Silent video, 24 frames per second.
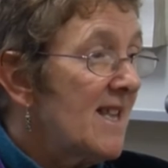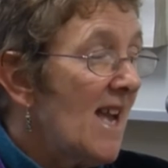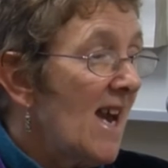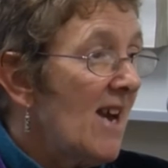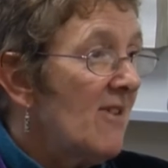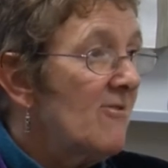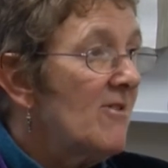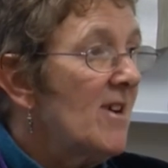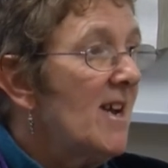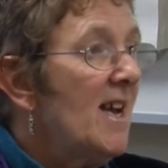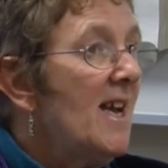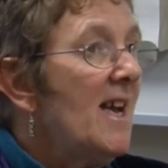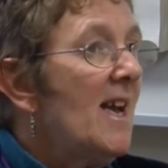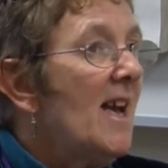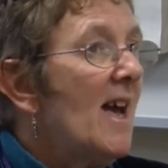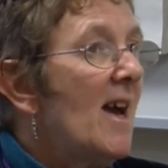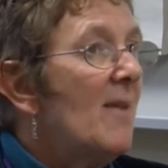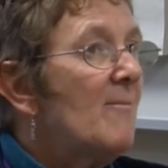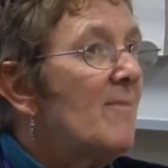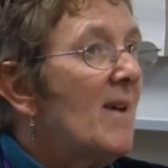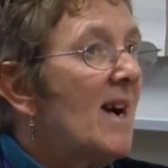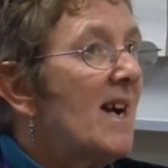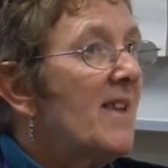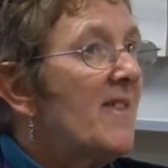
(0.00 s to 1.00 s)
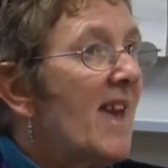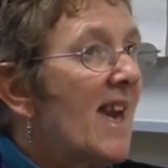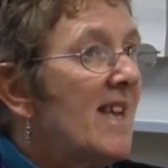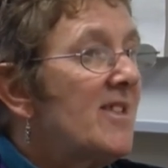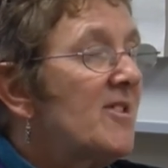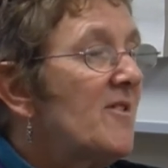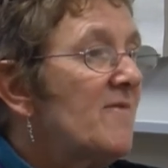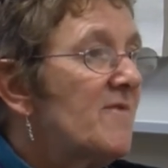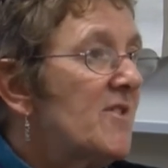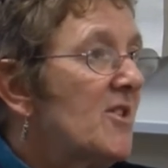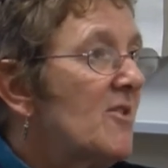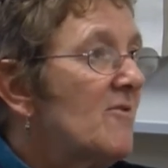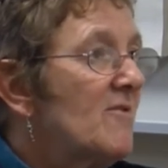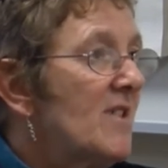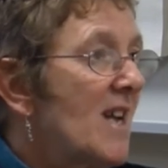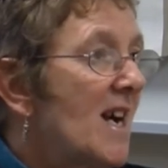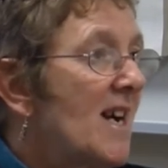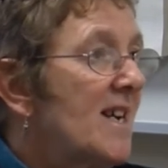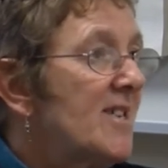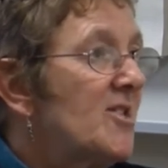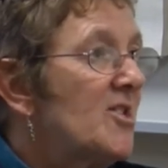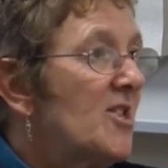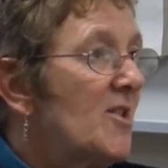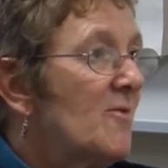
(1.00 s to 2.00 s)
now, and by the end of
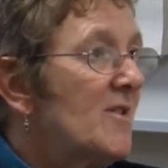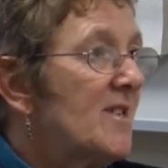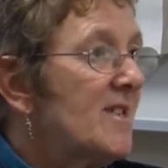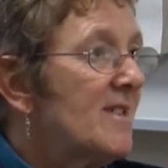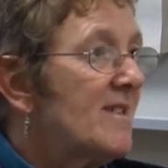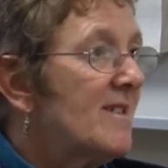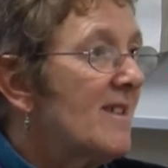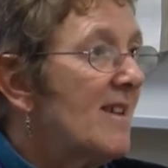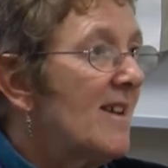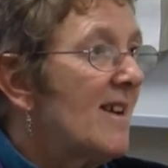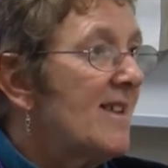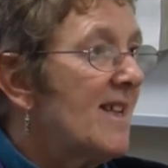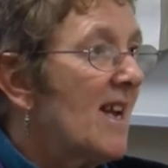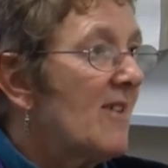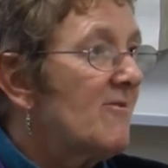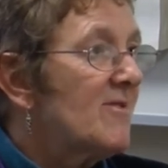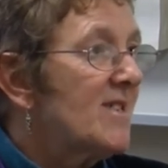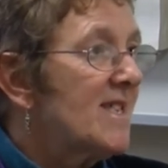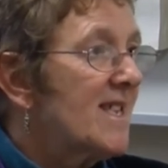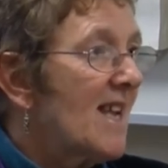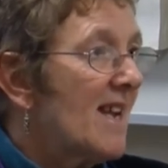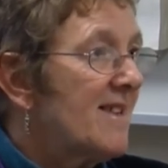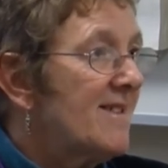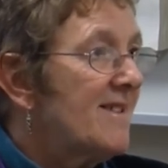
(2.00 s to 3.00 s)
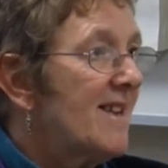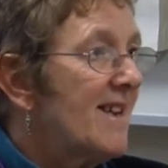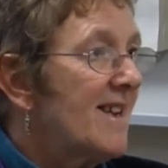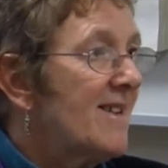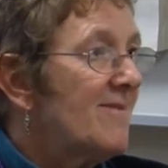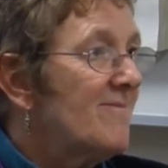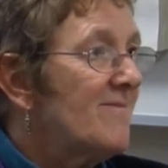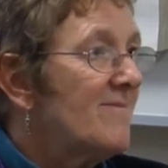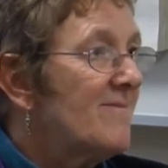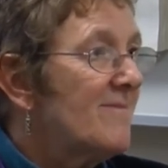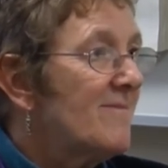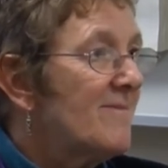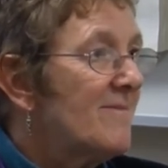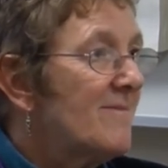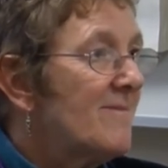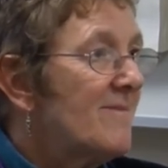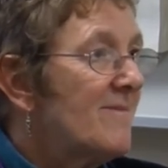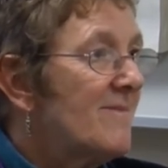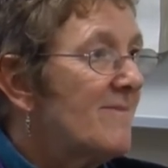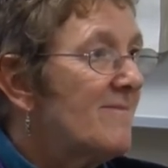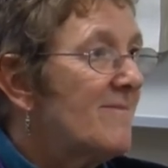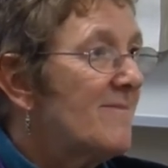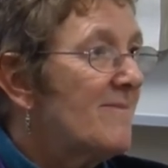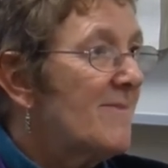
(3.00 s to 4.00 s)
July she was an outstanding
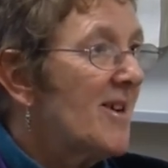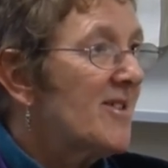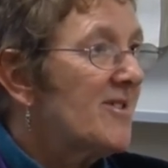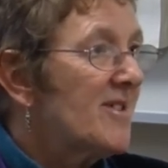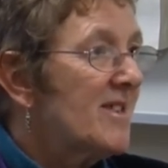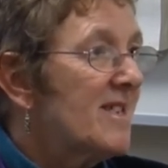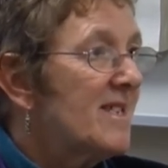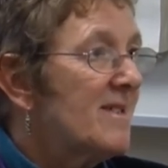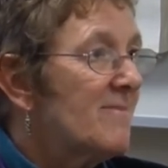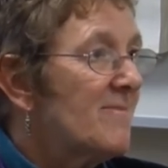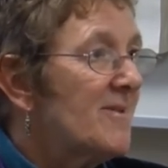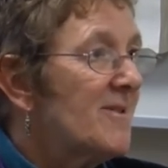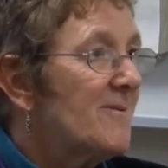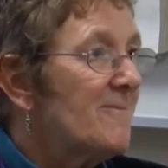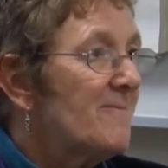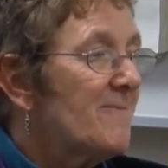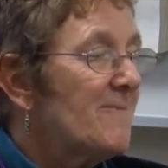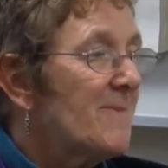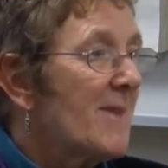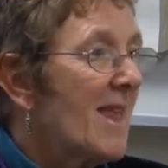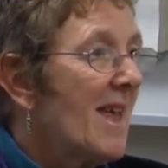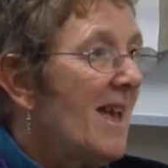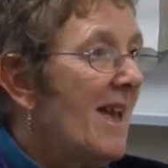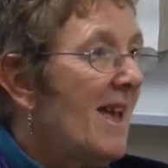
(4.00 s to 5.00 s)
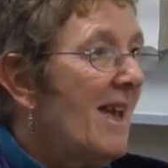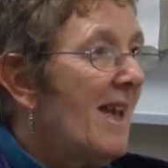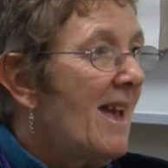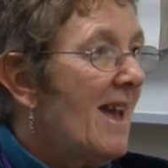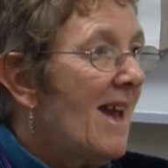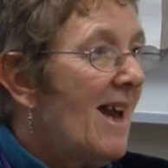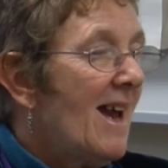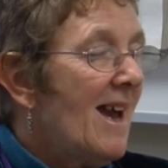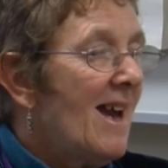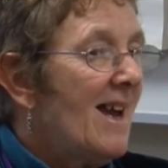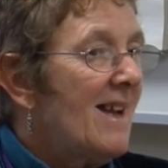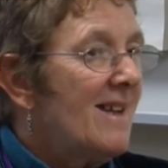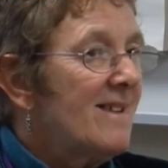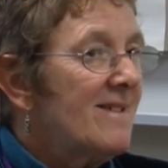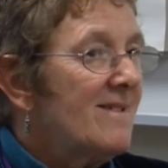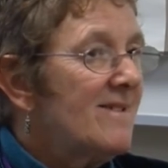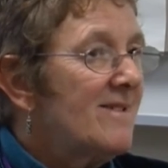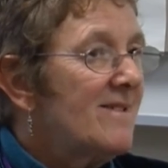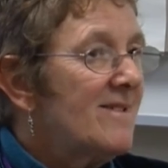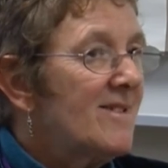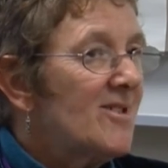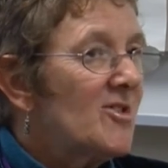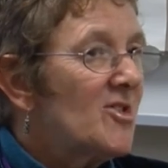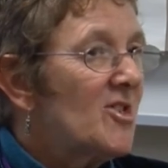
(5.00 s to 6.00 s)
participant,
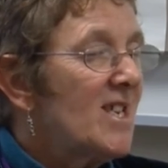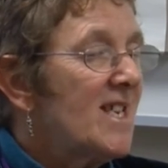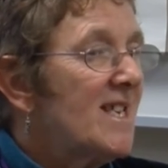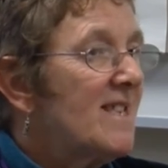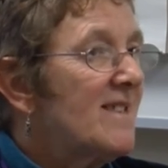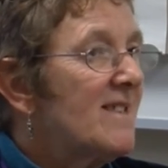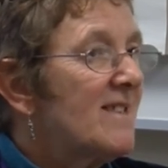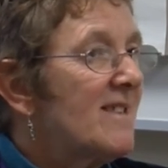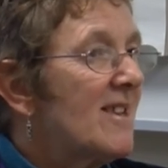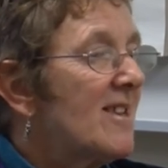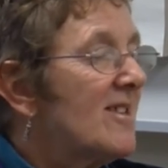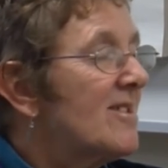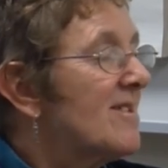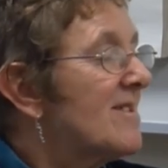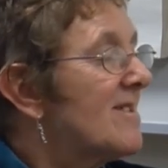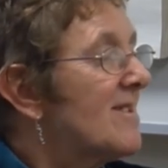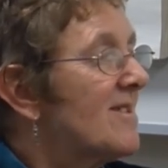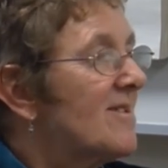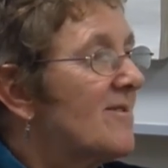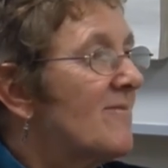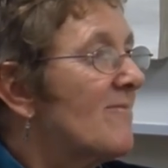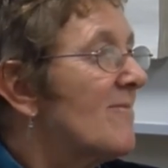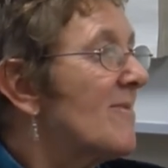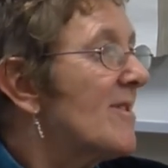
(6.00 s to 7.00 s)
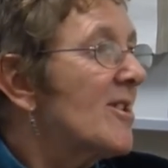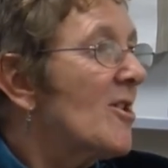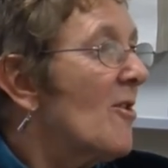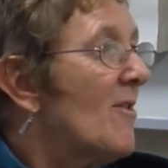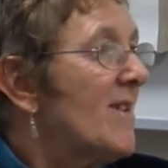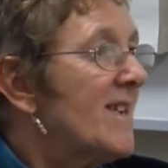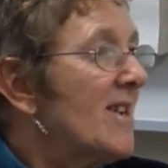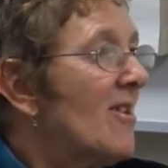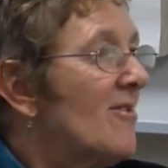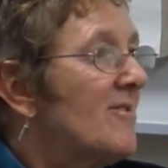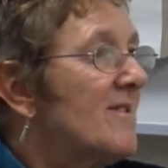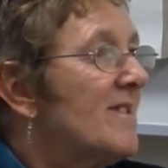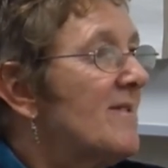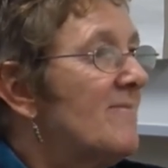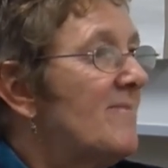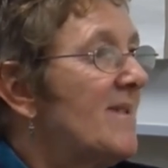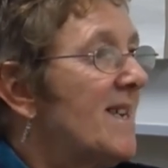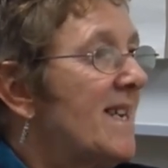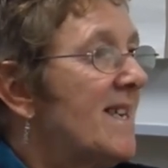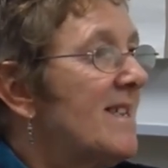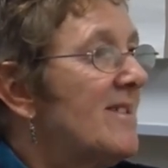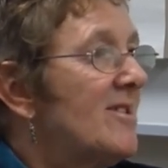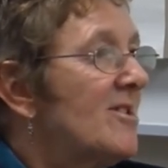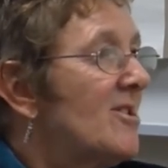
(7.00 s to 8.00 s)
and she's going on
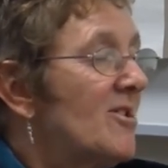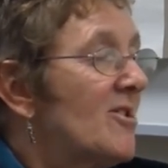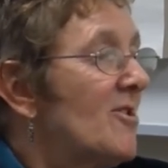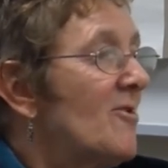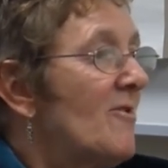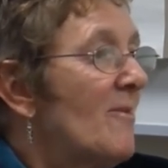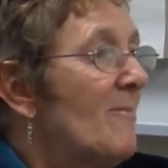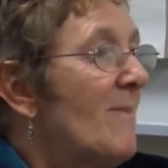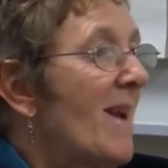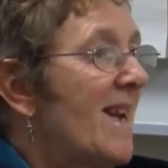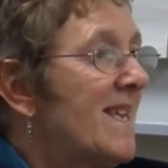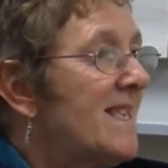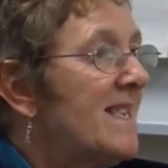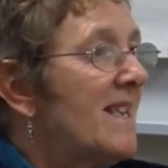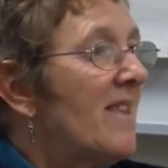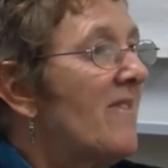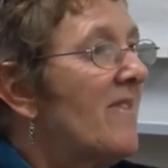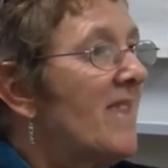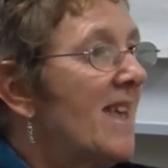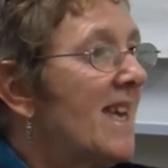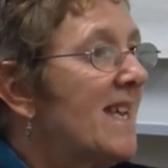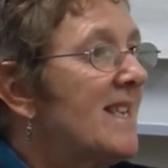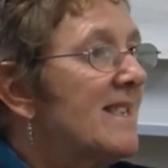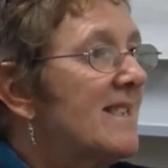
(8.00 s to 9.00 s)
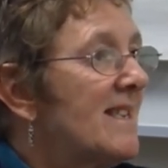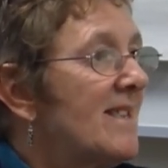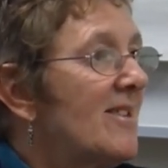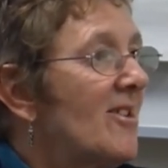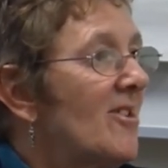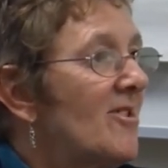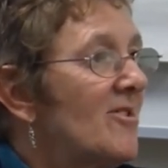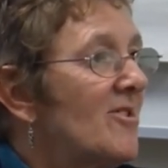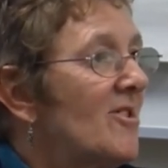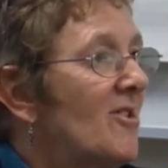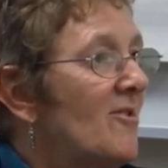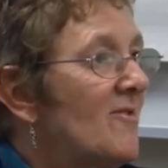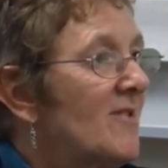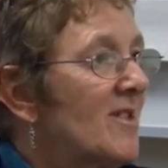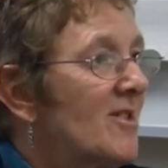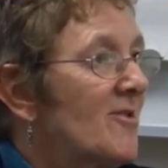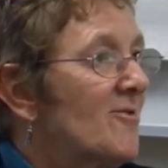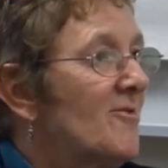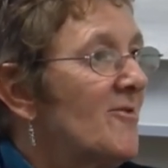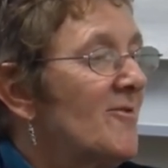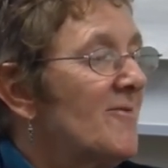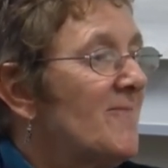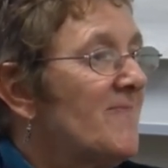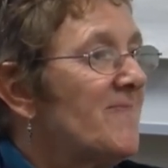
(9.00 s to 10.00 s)
to do amazing things in her new
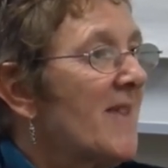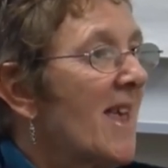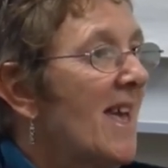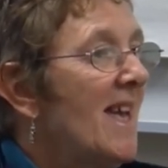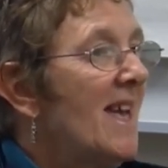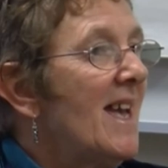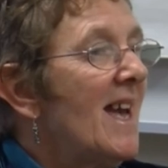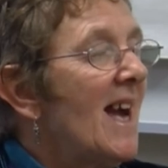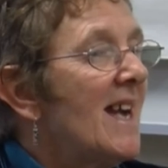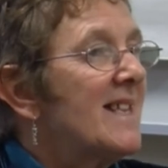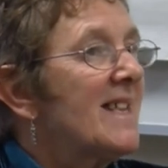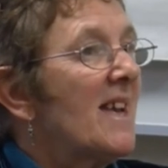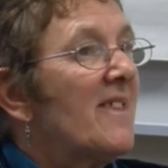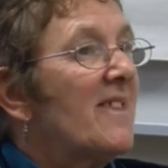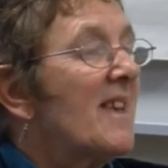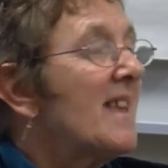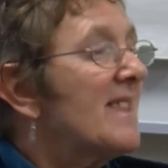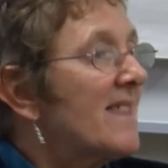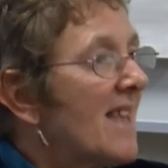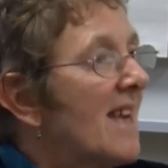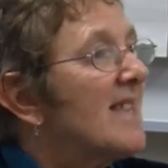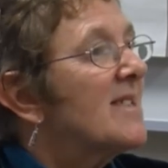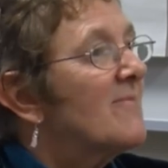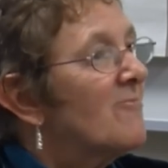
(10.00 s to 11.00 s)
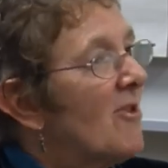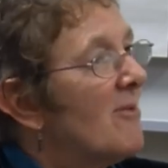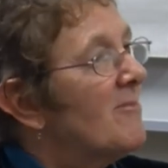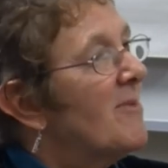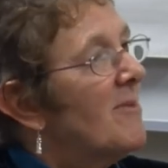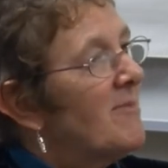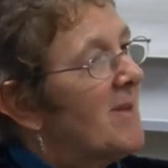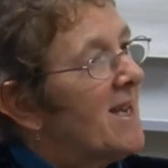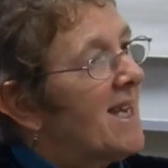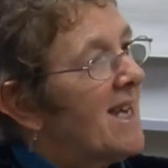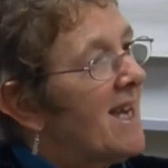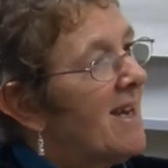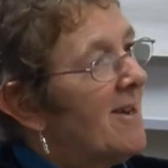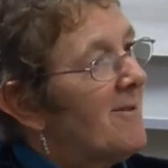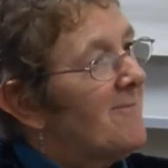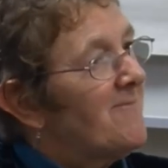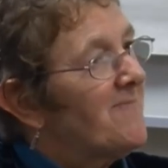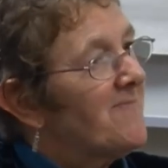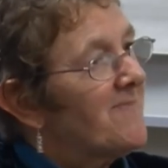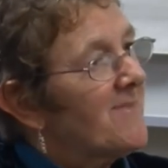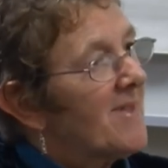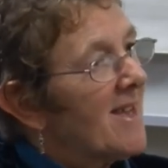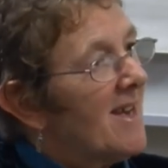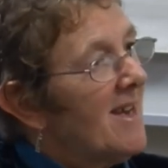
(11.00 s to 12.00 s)
school, and I think that's probably
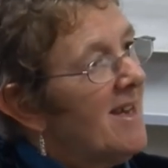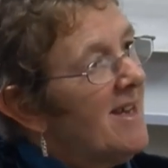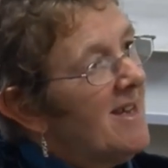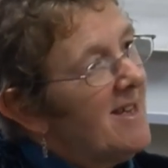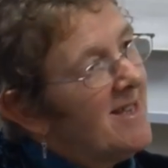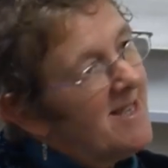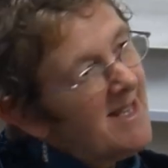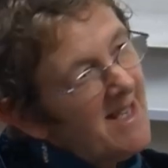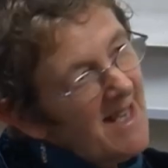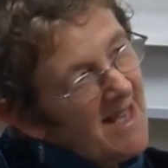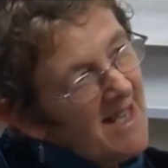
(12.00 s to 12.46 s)
a